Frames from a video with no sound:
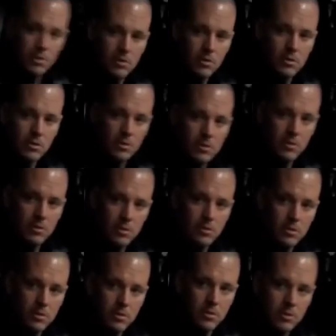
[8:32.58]

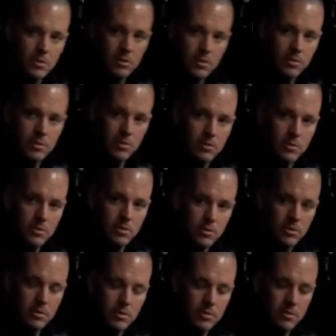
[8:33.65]

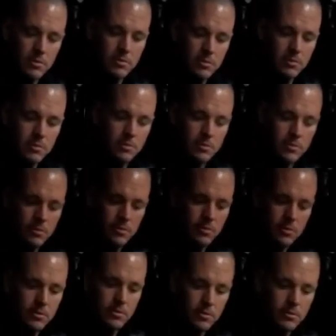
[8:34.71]

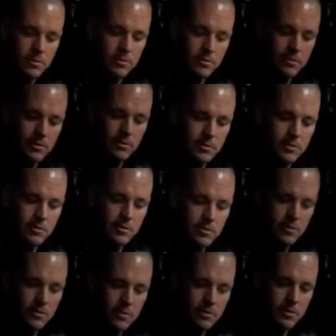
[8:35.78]

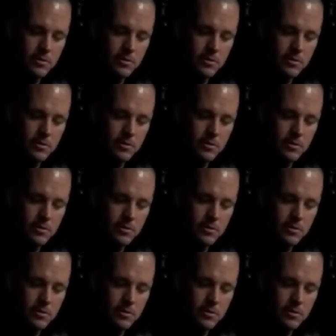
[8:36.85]
(silent)